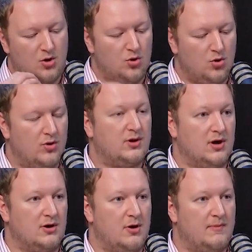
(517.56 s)
or, you
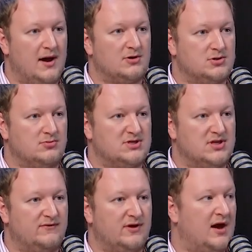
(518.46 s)
know, about to
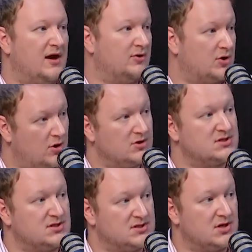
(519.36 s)
receive care and the
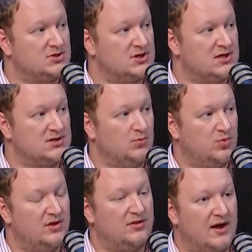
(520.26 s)
costs
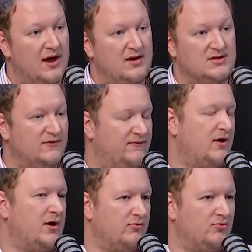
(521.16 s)
associated with that. And it's a
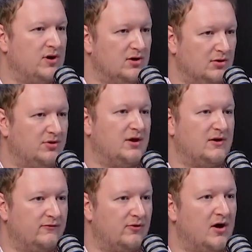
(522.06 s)
very real
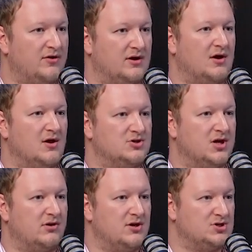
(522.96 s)
thing for, I think, our
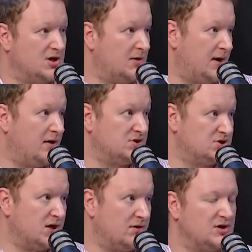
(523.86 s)
generation, our
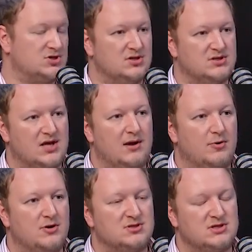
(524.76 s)
parents' generation as they
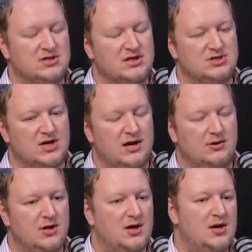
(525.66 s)
approach this age now.